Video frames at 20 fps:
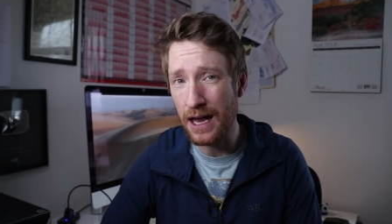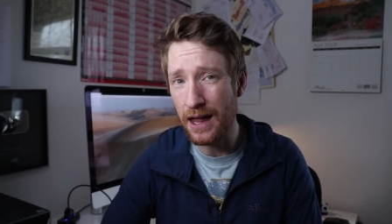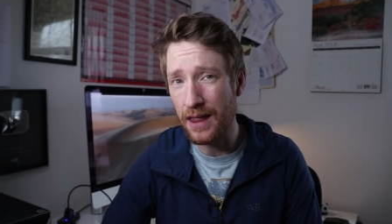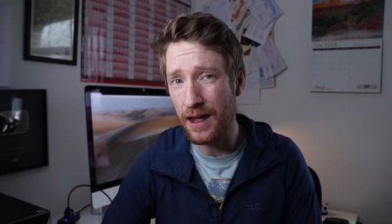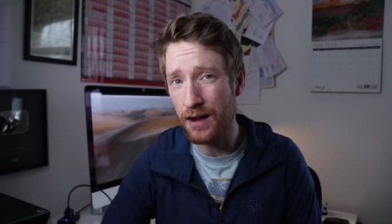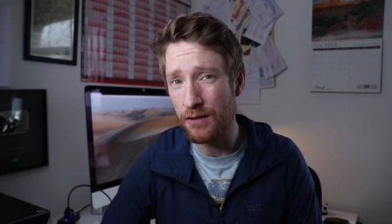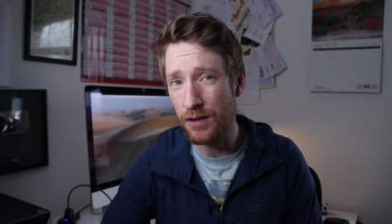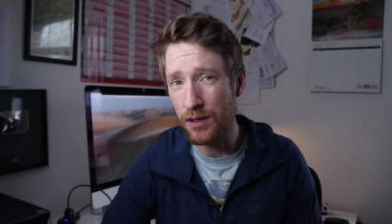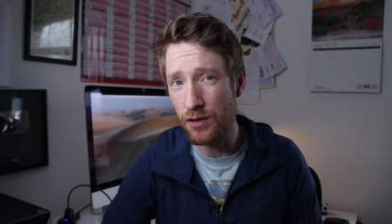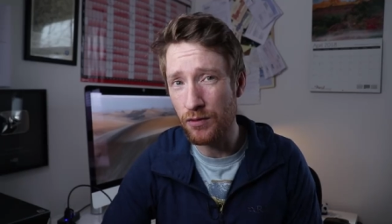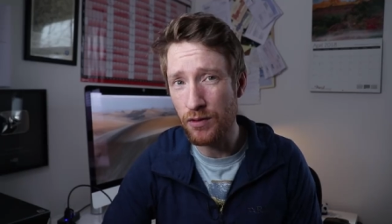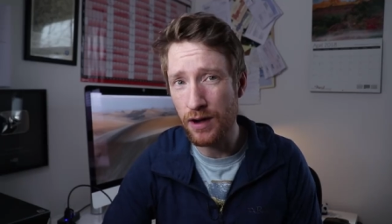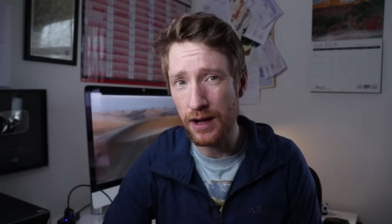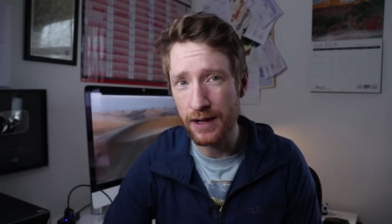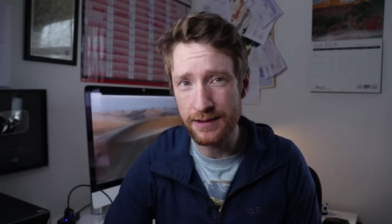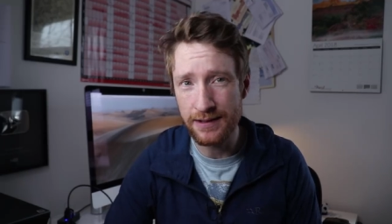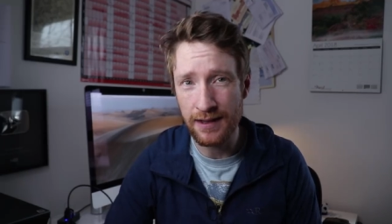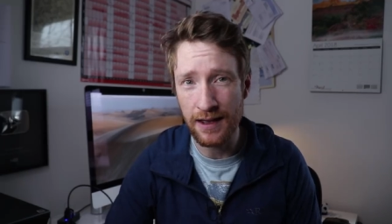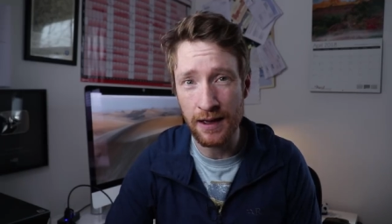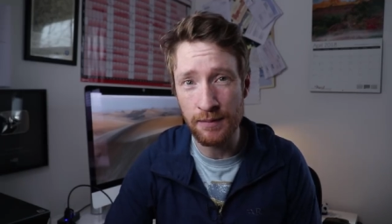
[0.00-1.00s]
get there at the
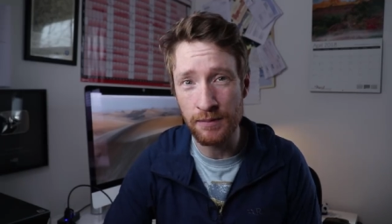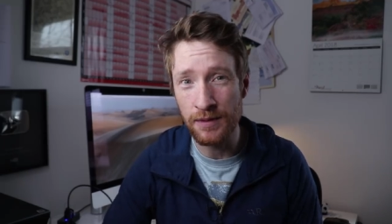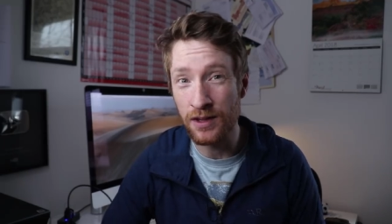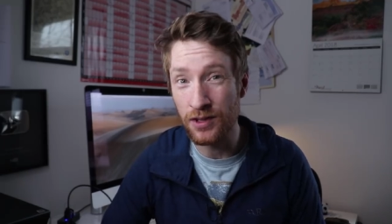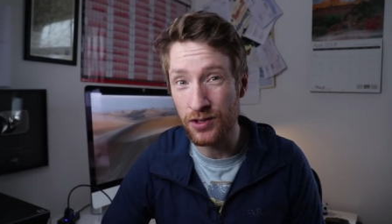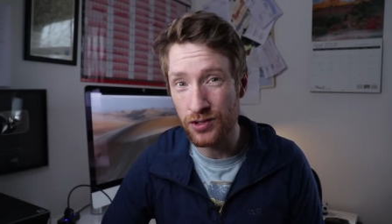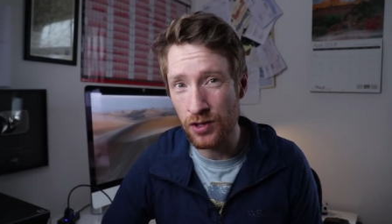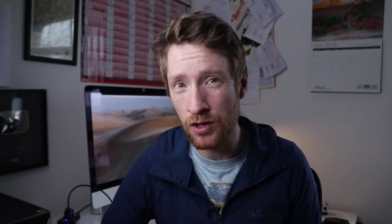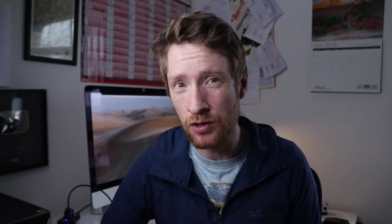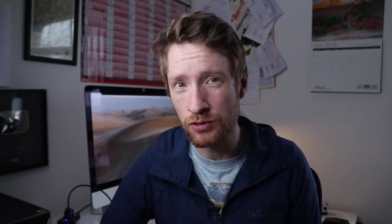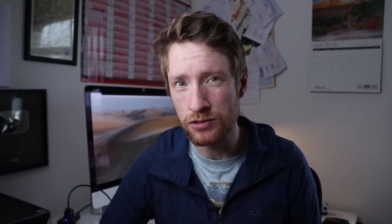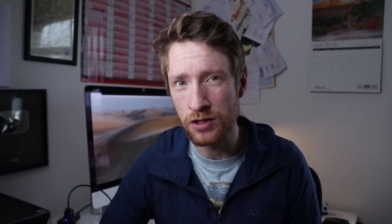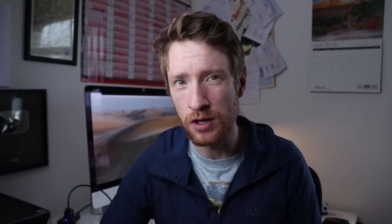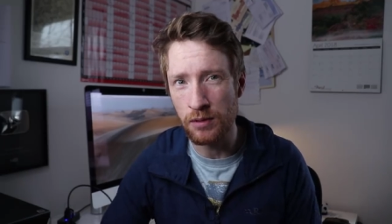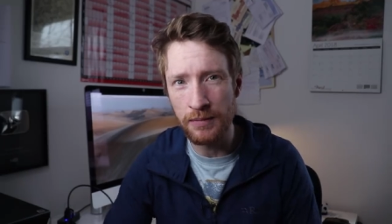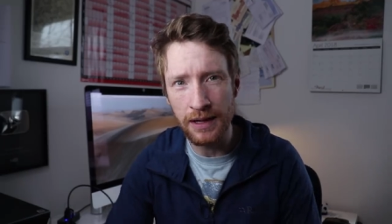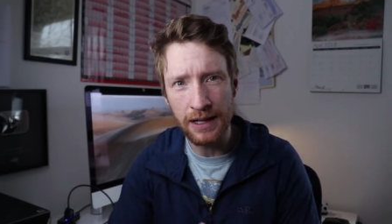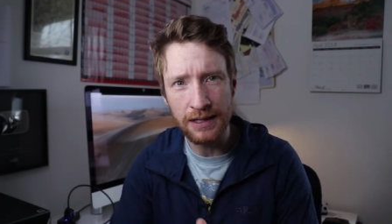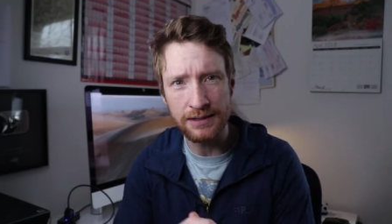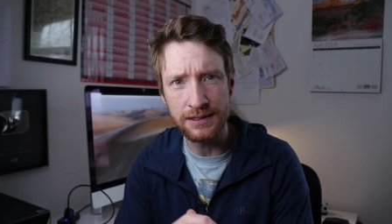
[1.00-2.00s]
right time and the snow's
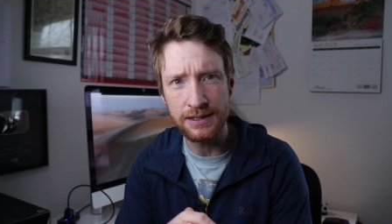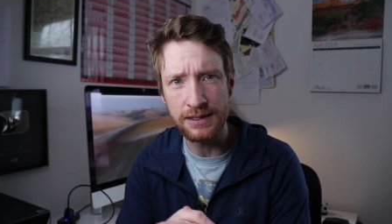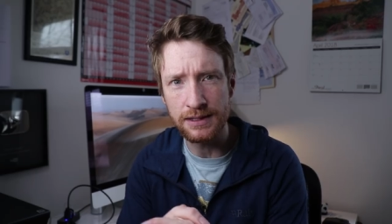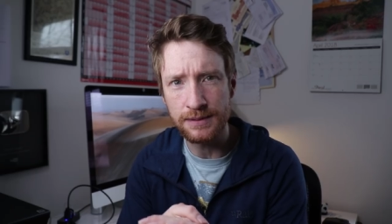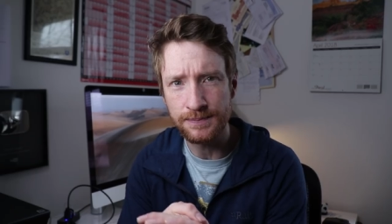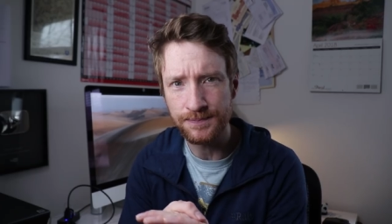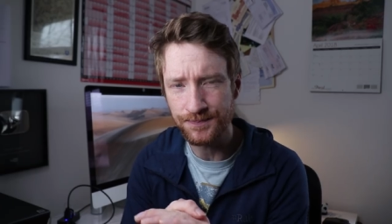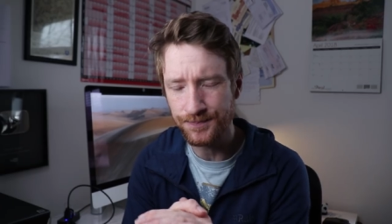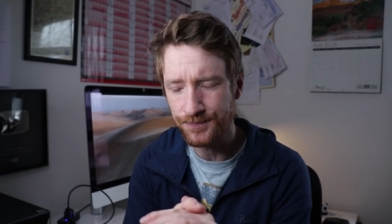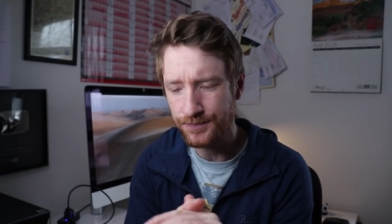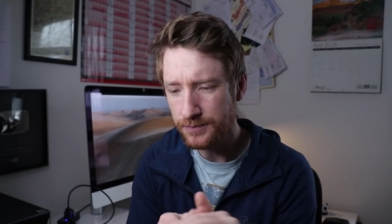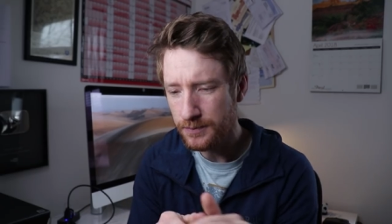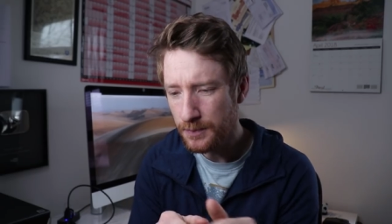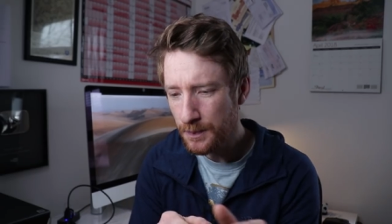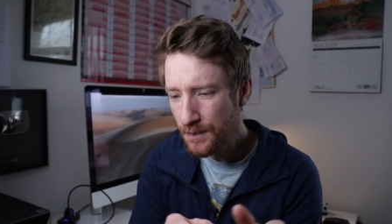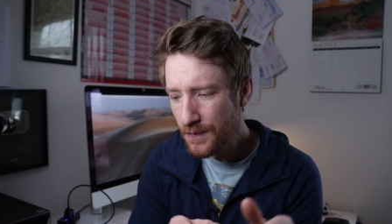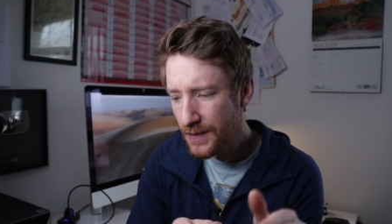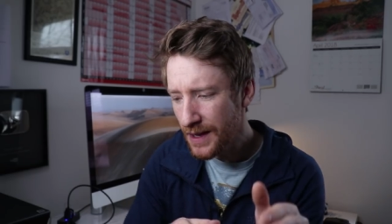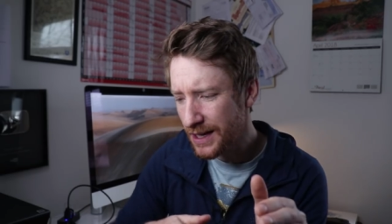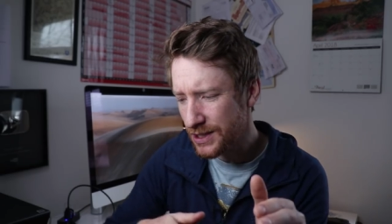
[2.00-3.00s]
not melted.
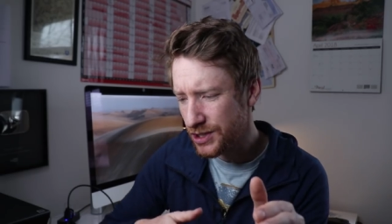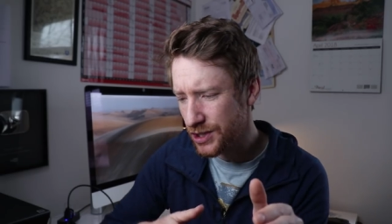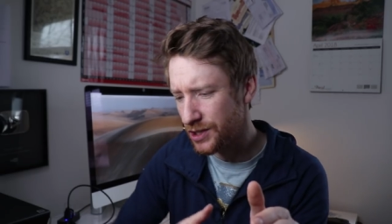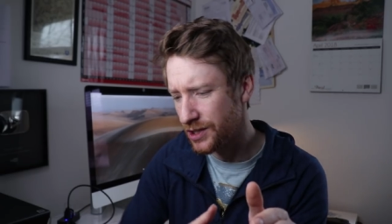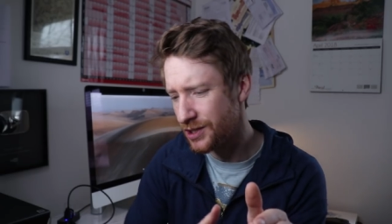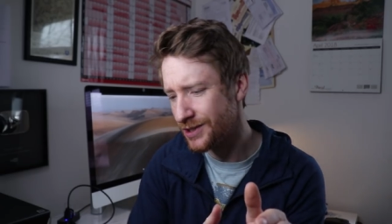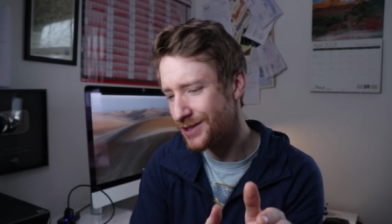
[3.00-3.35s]
As you